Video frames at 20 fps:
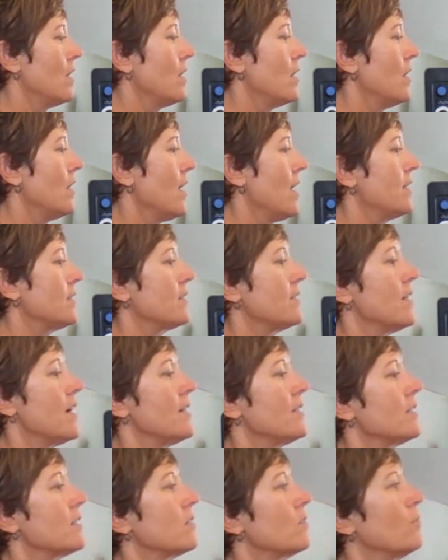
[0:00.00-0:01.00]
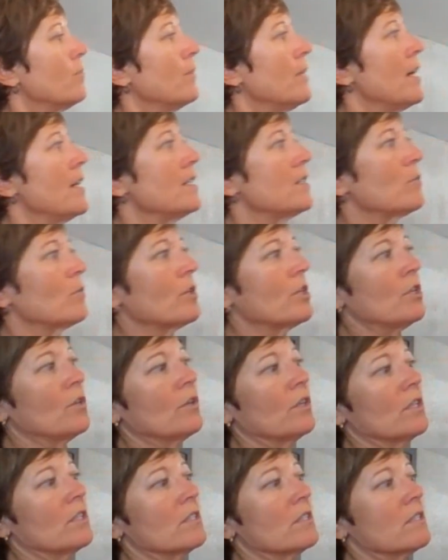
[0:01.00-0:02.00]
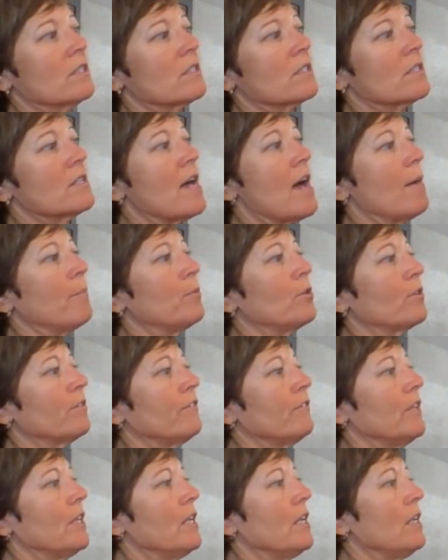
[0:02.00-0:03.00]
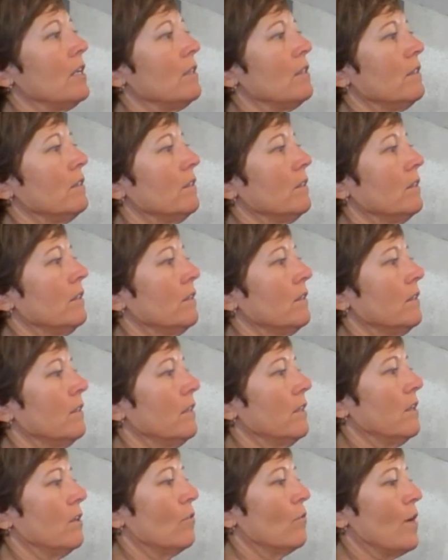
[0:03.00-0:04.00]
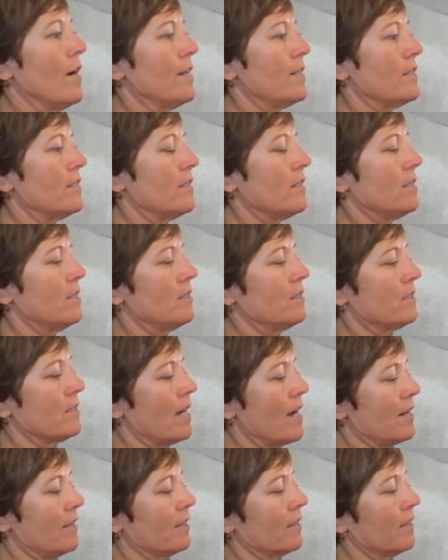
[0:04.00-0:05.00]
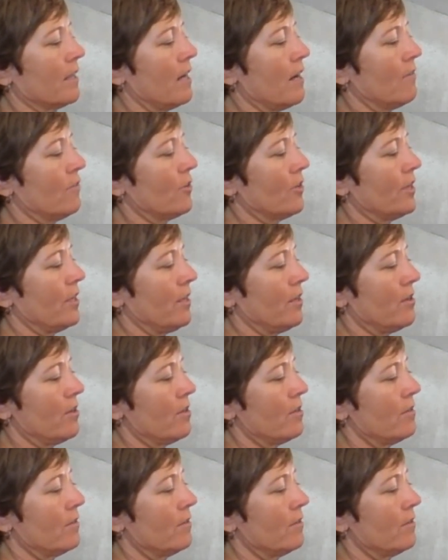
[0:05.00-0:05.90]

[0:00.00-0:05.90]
Has a nice little place where you can snap your fitting right to the inside of the cover here.